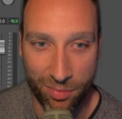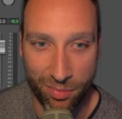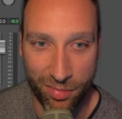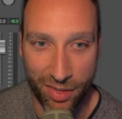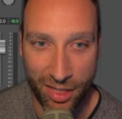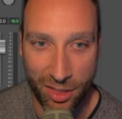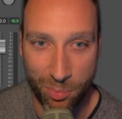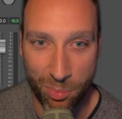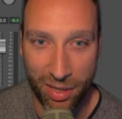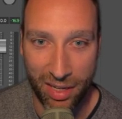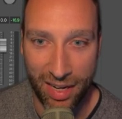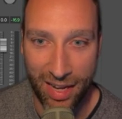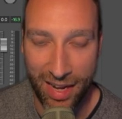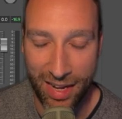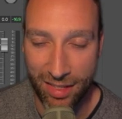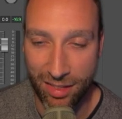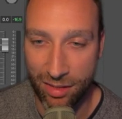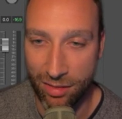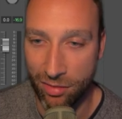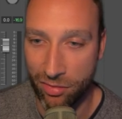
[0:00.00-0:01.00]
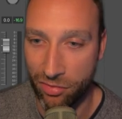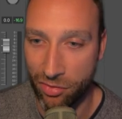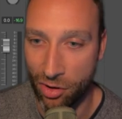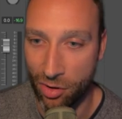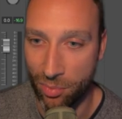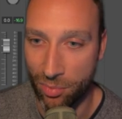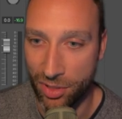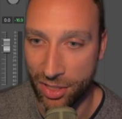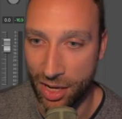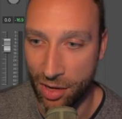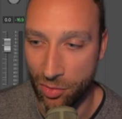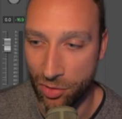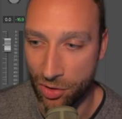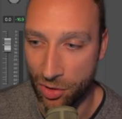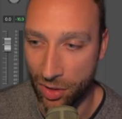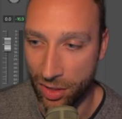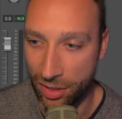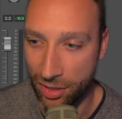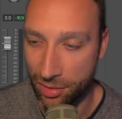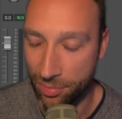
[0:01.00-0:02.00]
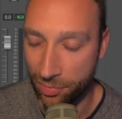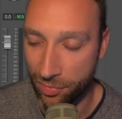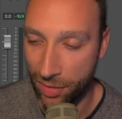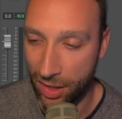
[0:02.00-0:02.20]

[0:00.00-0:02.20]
this plate from Sound Toys,